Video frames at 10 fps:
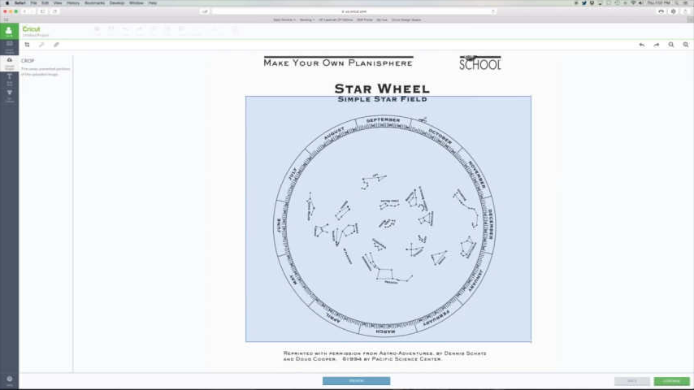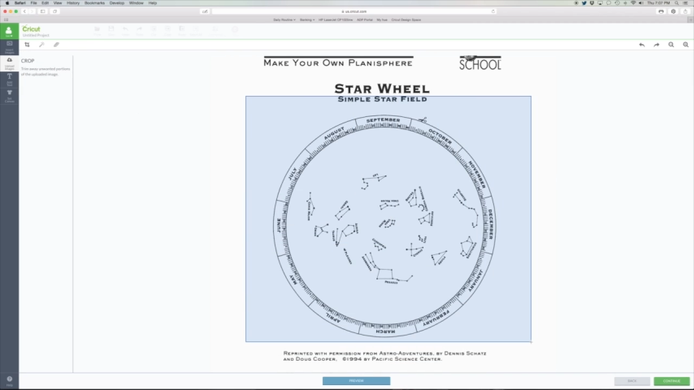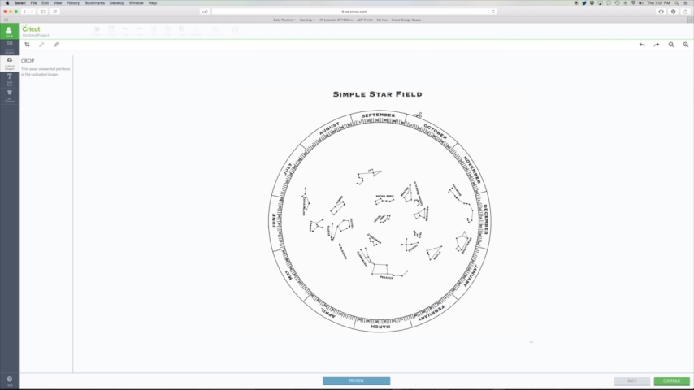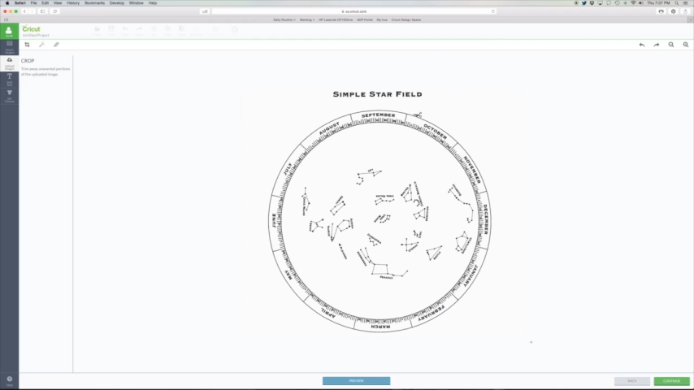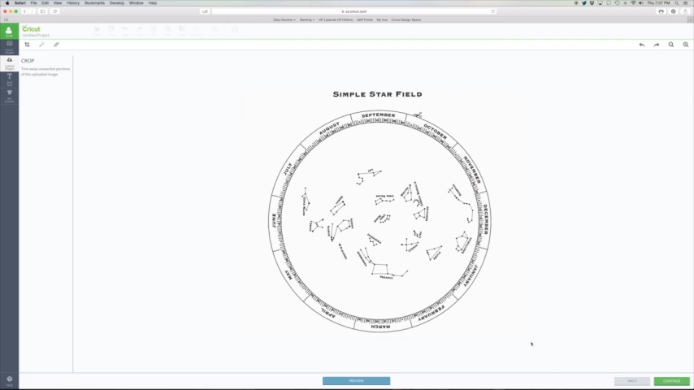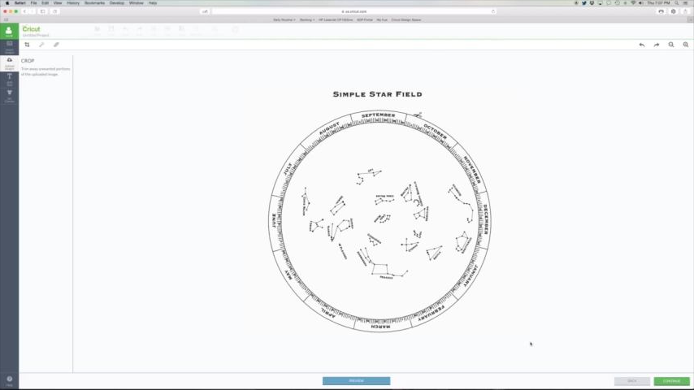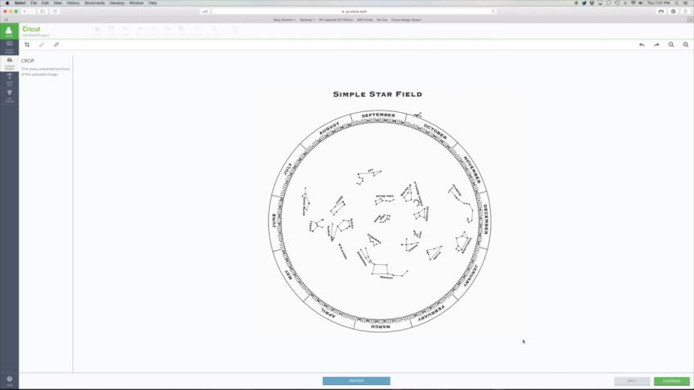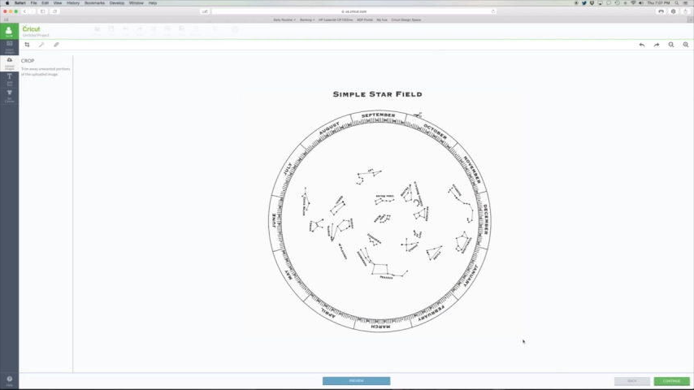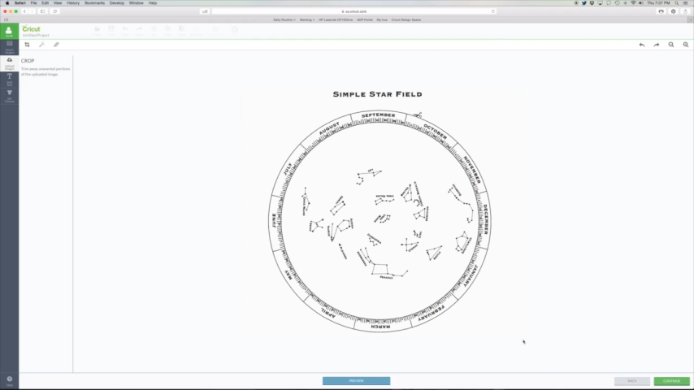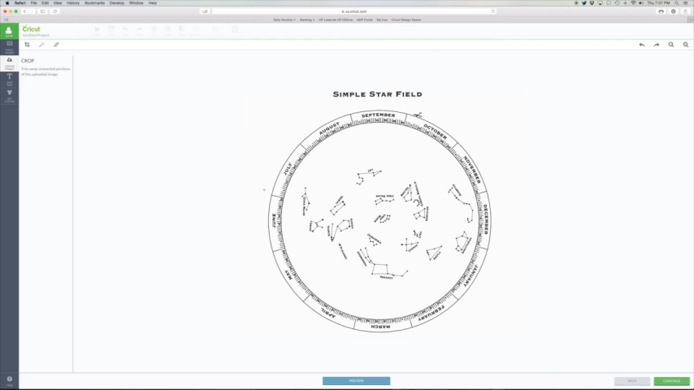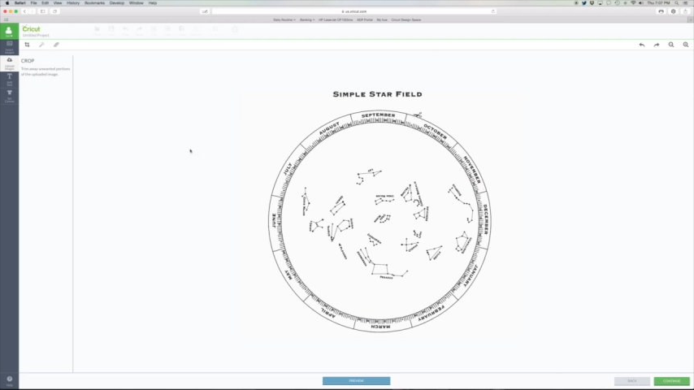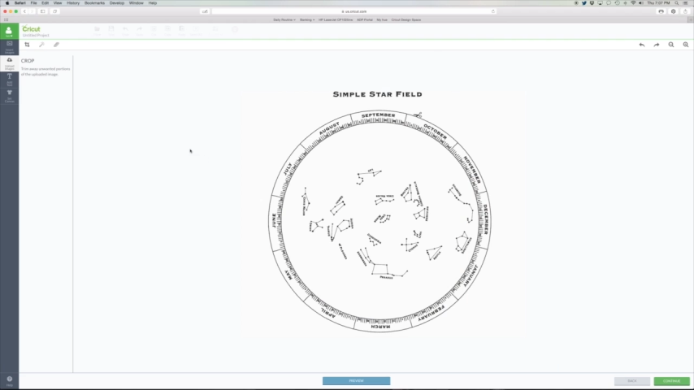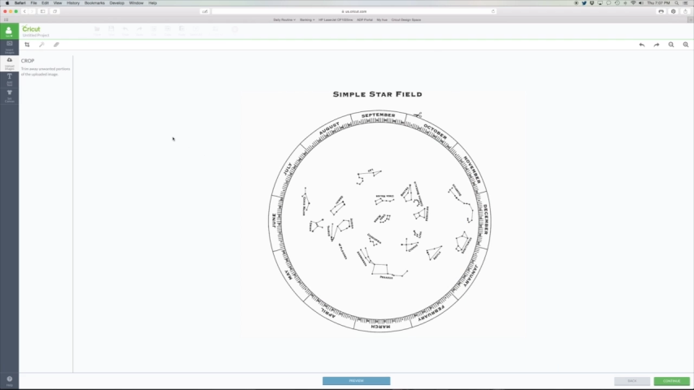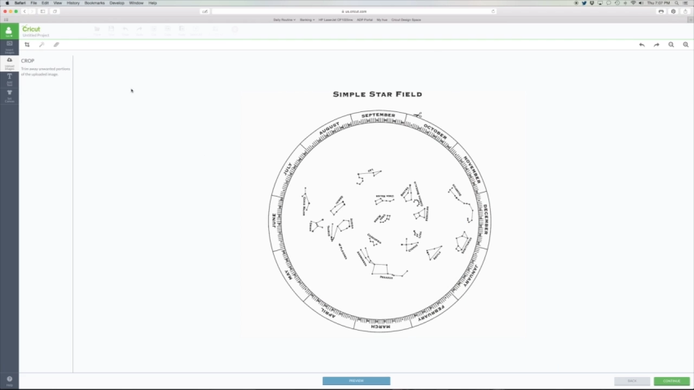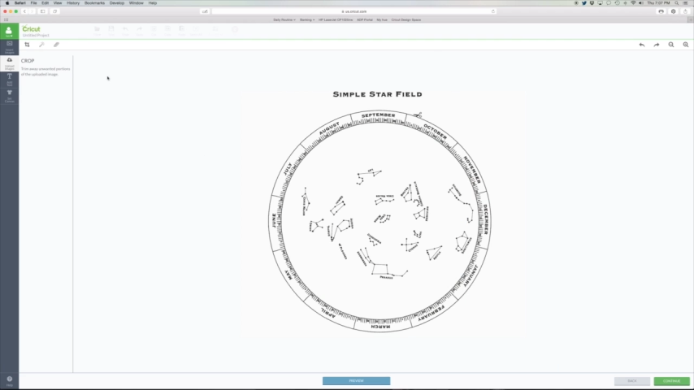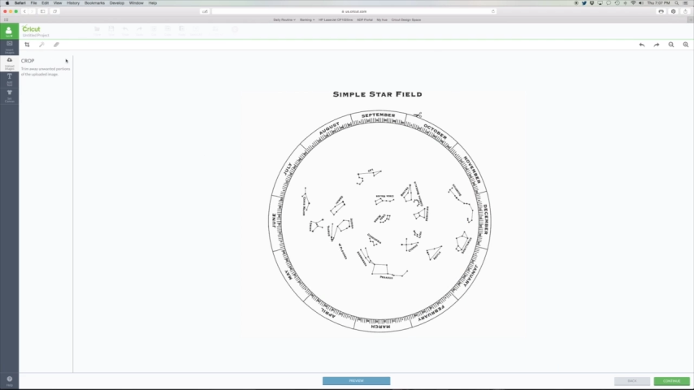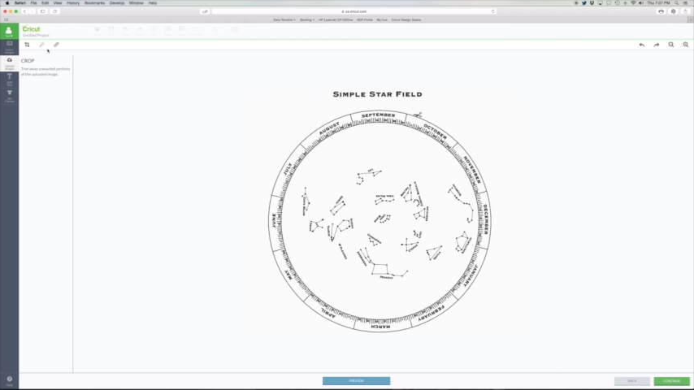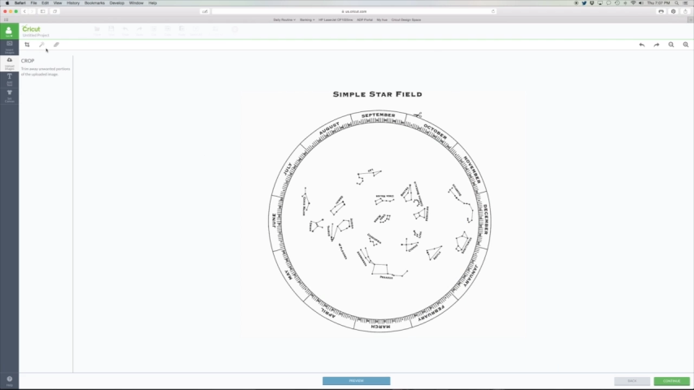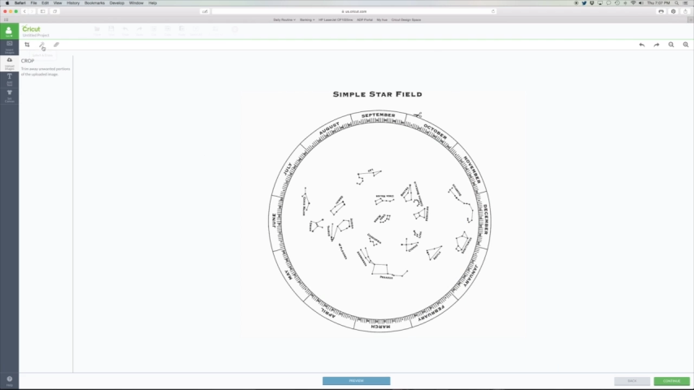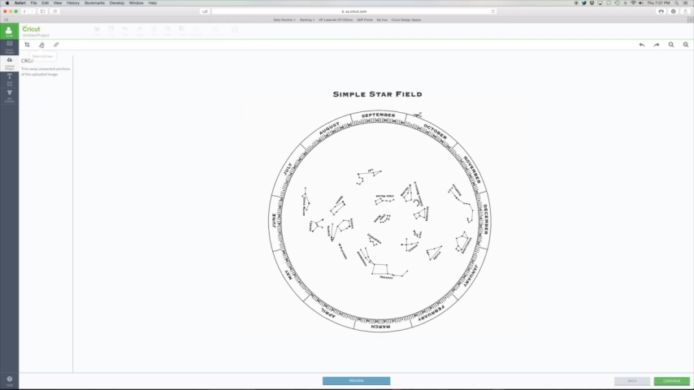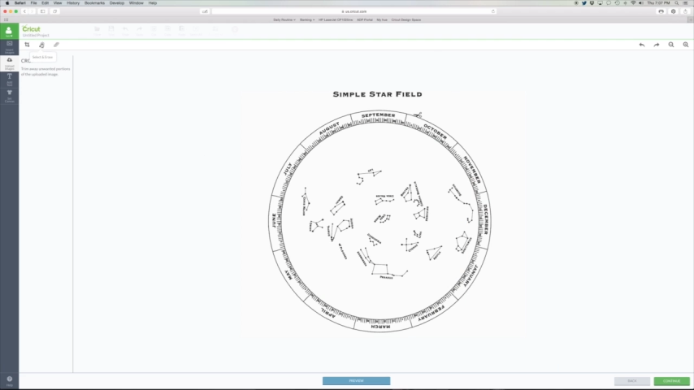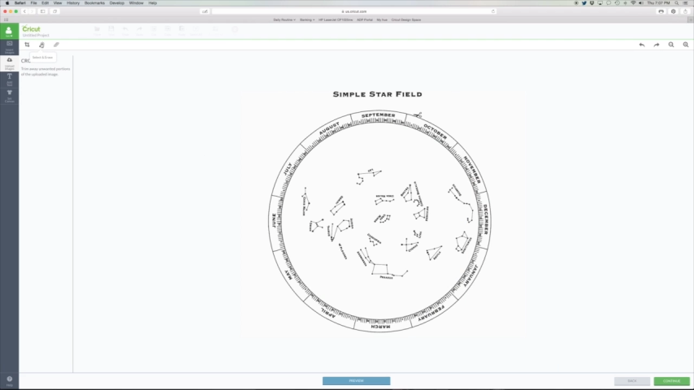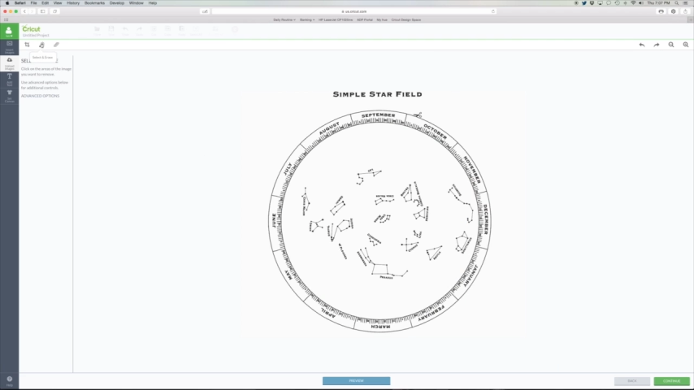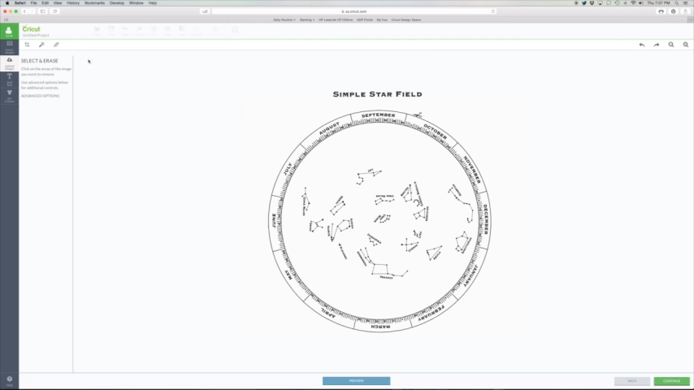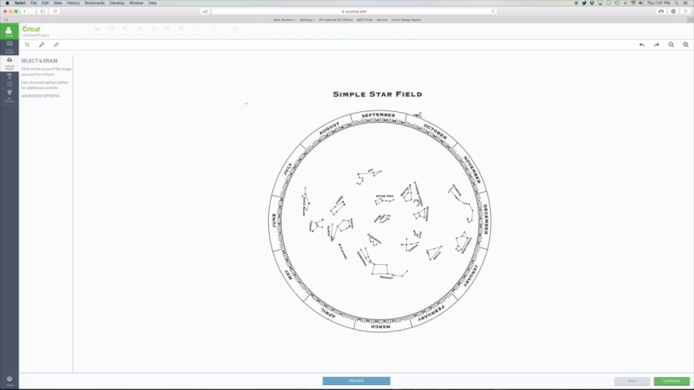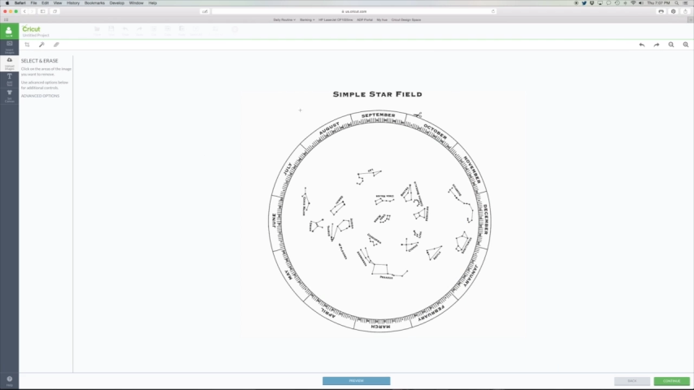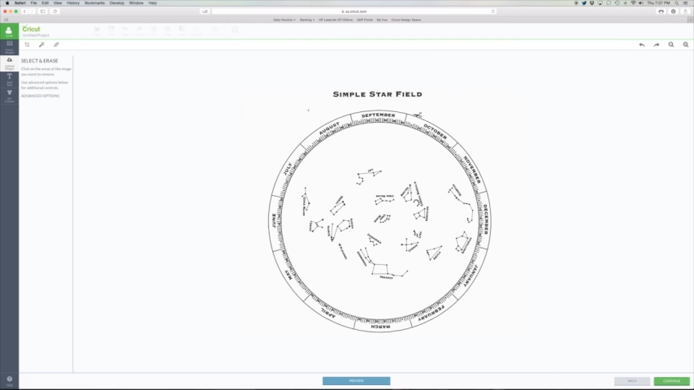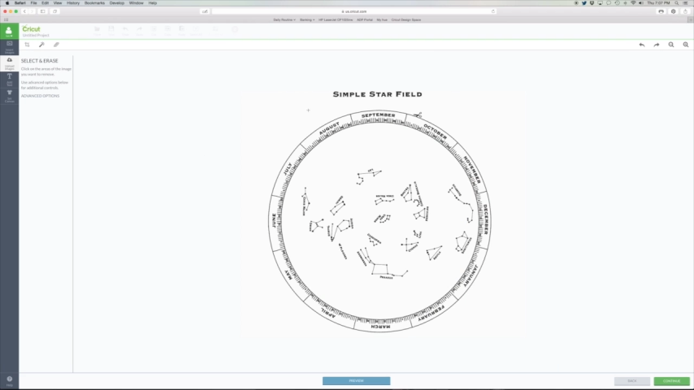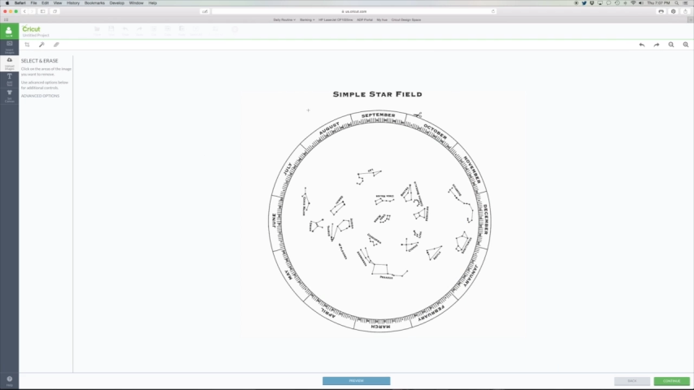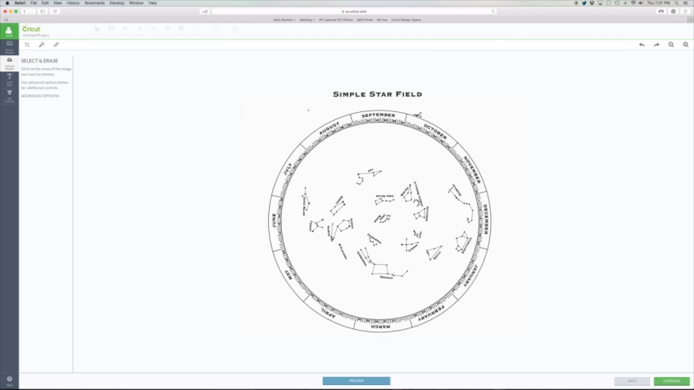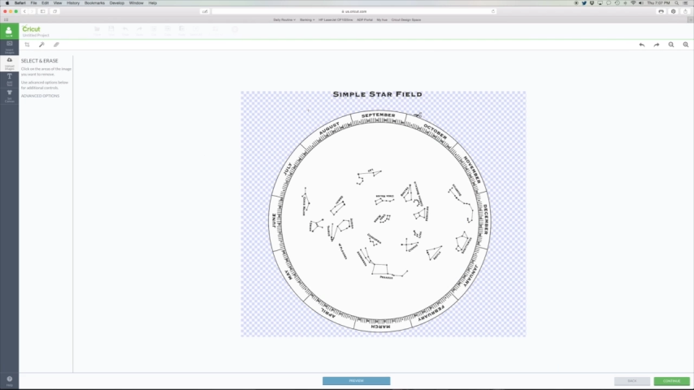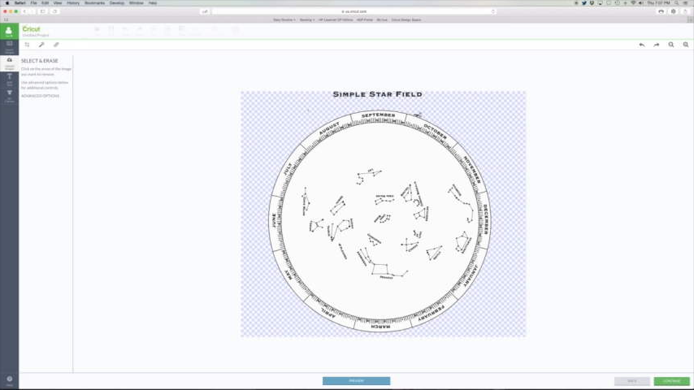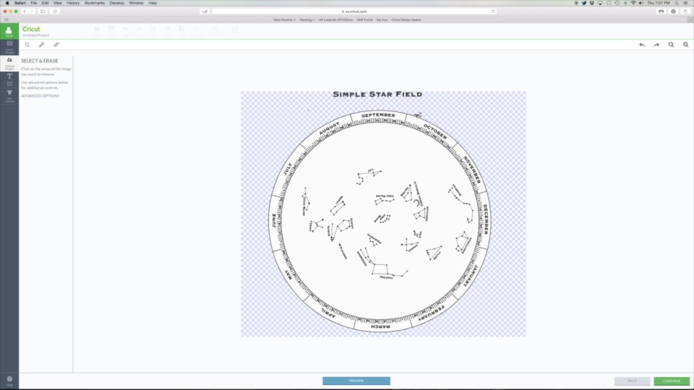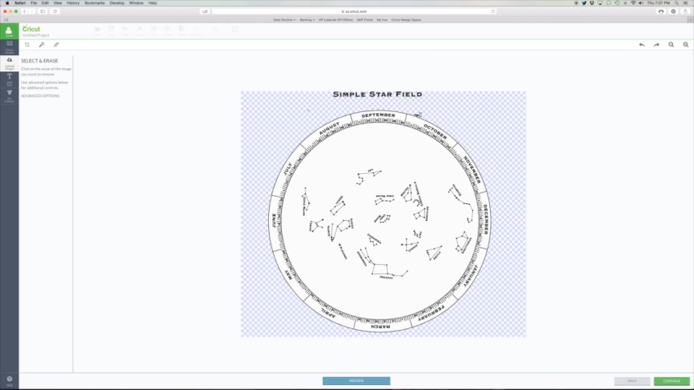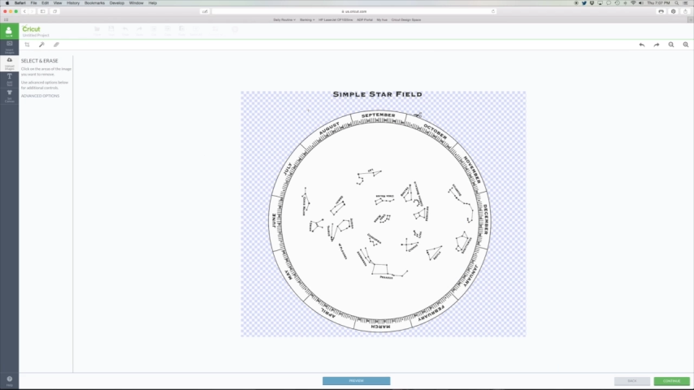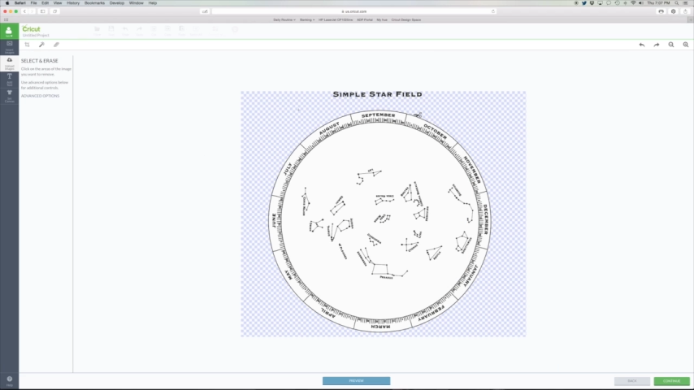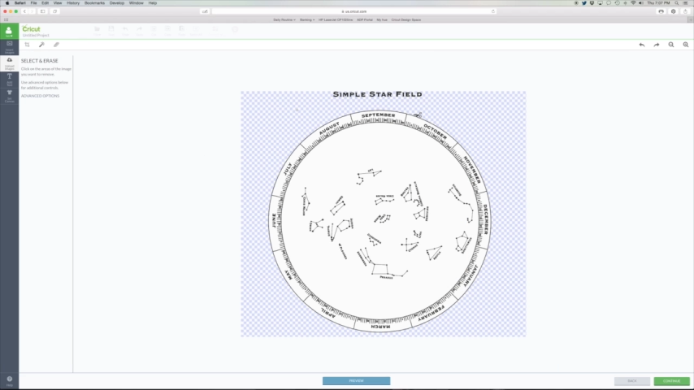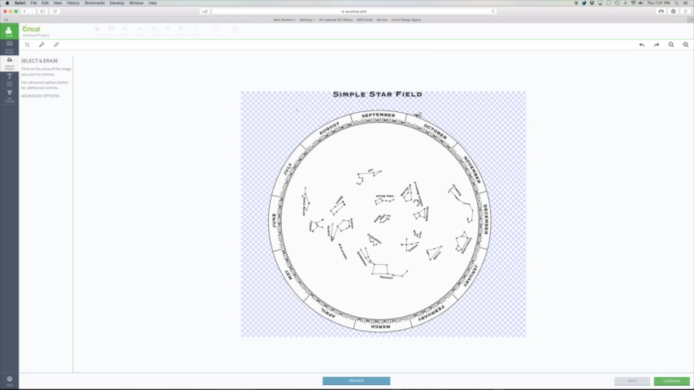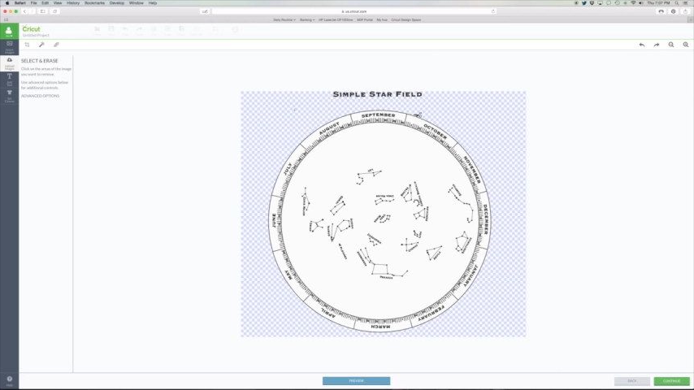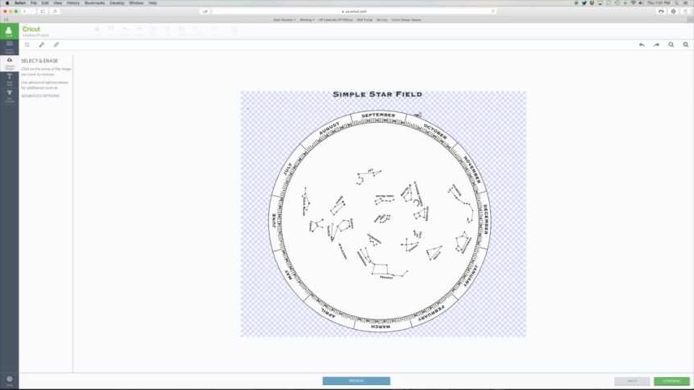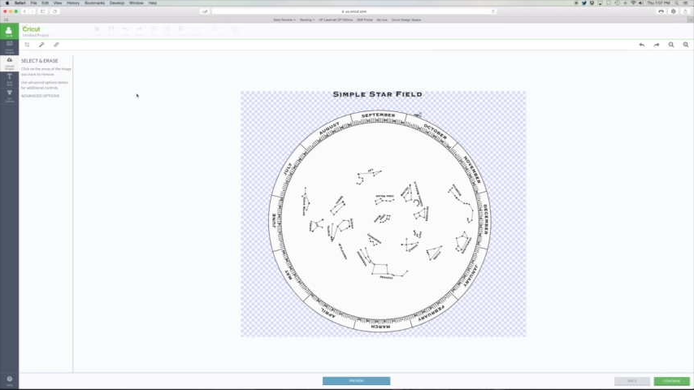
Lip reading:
No face is visible, so there are no lips to read.